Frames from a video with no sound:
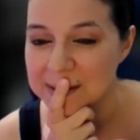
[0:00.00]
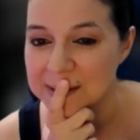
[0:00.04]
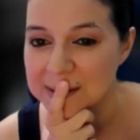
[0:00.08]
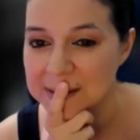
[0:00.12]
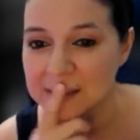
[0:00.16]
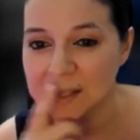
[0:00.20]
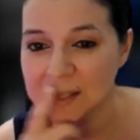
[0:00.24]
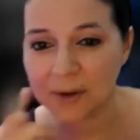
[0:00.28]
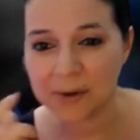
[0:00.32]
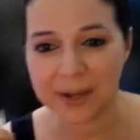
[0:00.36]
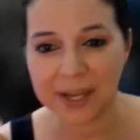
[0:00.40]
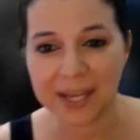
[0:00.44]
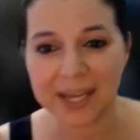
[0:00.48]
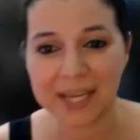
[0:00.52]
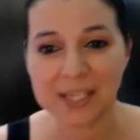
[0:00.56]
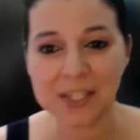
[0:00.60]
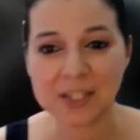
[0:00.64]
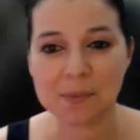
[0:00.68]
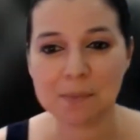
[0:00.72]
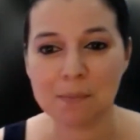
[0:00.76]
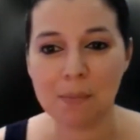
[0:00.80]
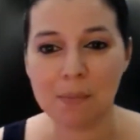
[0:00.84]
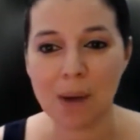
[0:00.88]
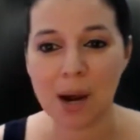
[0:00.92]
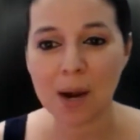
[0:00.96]
Hello,
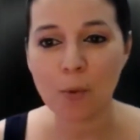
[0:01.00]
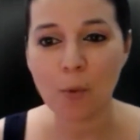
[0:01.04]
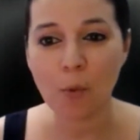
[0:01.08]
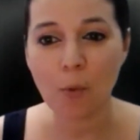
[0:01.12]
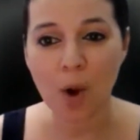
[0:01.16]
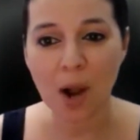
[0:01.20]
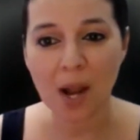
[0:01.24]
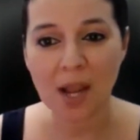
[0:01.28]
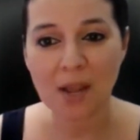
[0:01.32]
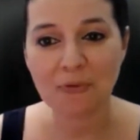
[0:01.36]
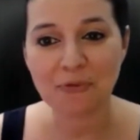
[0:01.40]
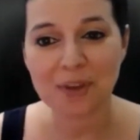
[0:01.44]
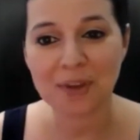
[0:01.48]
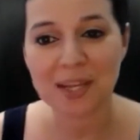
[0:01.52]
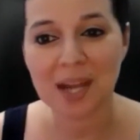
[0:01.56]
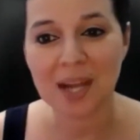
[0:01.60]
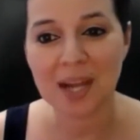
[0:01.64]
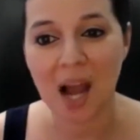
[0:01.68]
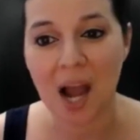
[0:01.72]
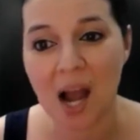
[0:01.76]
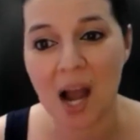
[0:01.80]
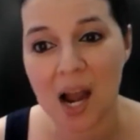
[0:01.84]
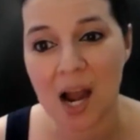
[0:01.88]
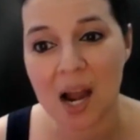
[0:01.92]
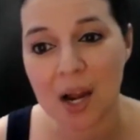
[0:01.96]
Ace. My wife and
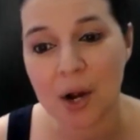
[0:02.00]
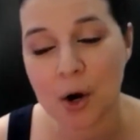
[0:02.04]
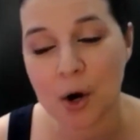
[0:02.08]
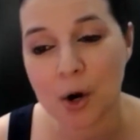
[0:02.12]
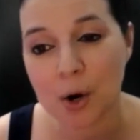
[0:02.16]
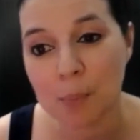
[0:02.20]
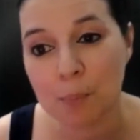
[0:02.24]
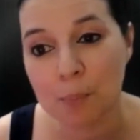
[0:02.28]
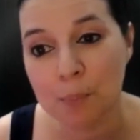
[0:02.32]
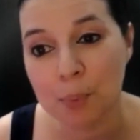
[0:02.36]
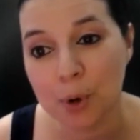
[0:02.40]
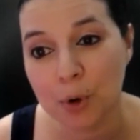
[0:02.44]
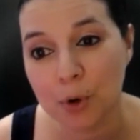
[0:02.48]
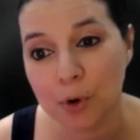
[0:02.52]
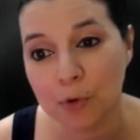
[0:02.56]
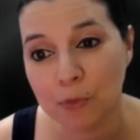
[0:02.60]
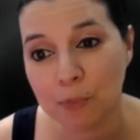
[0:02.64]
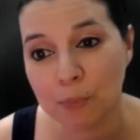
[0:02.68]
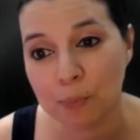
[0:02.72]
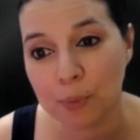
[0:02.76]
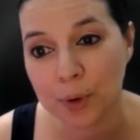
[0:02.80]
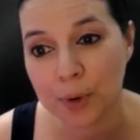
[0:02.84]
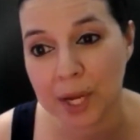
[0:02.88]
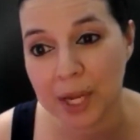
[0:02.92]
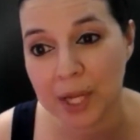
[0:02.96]
I are
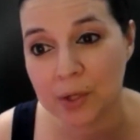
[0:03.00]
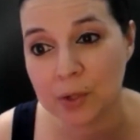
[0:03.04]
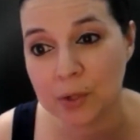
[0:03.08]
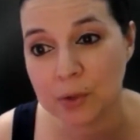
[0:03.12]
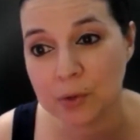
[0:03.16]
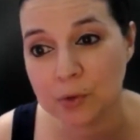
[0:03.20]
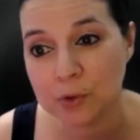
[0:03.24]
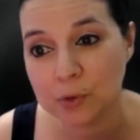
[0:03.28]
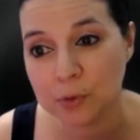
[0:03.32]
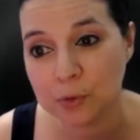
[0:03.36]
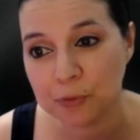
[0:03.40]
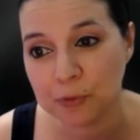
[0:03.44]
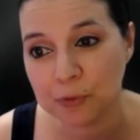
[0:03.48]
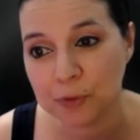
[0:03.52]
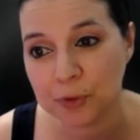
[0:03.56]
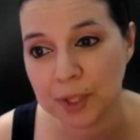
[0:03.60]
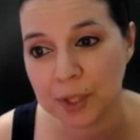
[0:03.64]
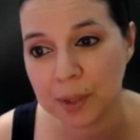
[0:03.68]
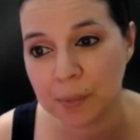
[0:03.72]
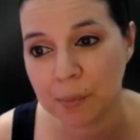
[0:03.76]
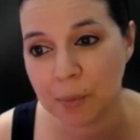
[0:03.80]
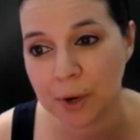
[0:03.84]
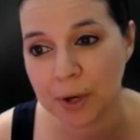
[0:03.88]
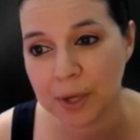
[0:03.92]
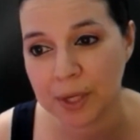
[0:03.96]
both brand new to
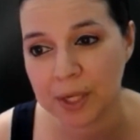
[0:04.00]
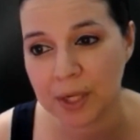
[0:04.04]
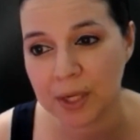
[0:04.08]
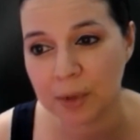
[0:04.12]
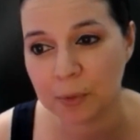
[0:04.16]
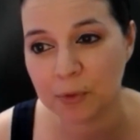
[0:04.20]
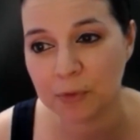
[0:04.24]
affiliate marketing.